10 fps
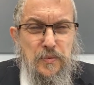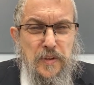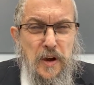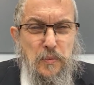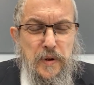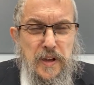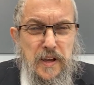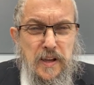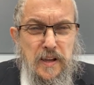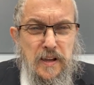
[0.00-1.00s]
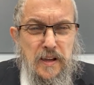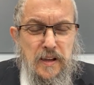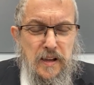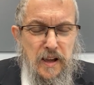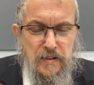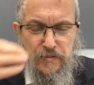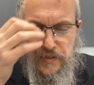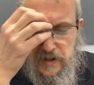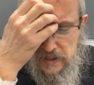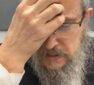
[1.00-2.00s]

that we have uh,